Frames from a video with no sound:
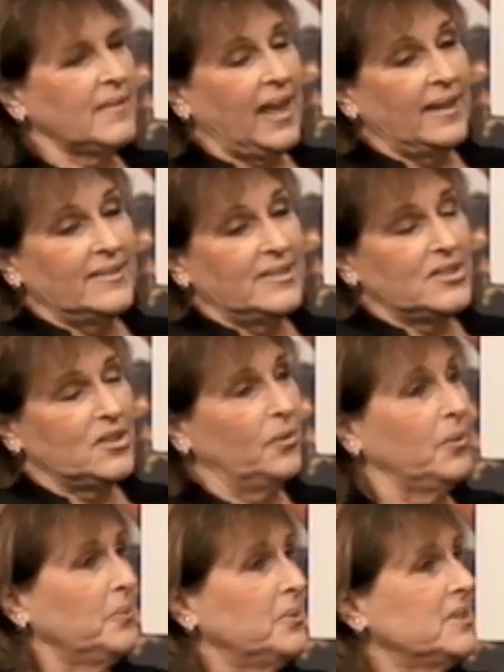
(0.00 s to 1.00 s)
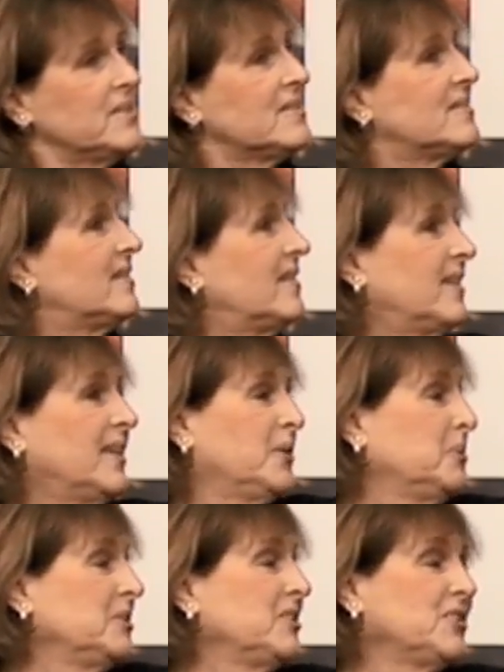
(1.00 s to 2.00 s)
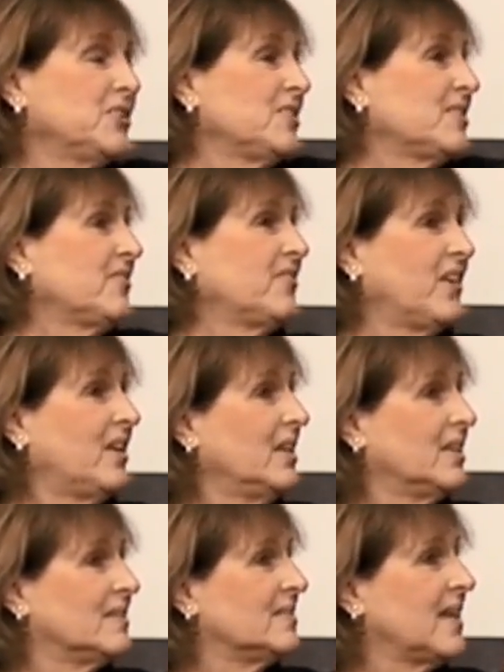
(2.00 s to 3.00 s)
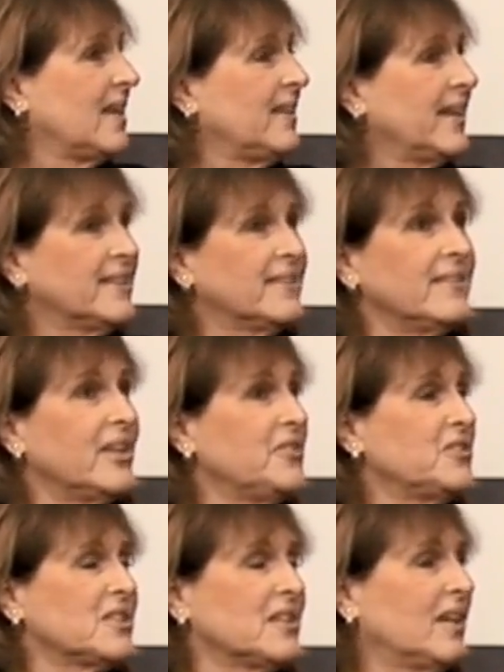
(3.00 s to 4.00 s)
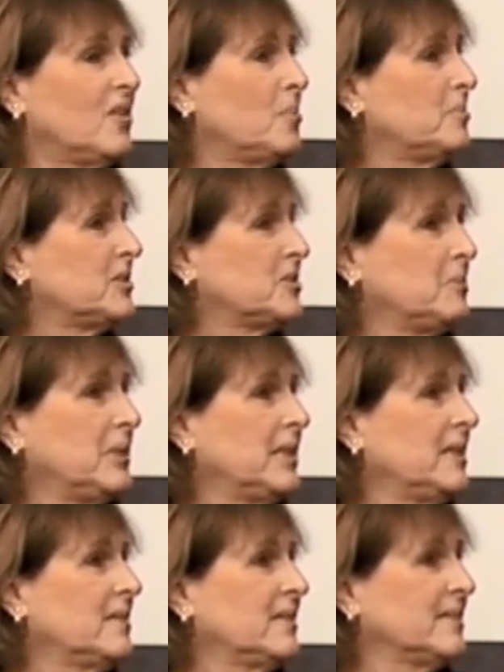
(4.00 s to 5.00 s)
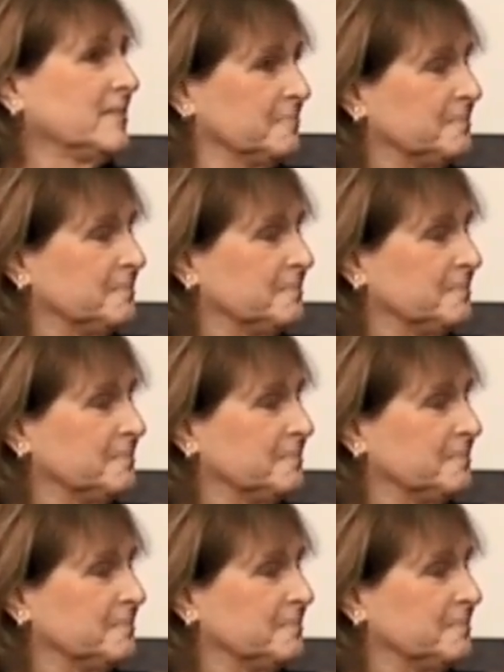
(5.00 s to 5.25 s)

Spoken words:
And so it was just fun. I liked the lifestyle almost immediately.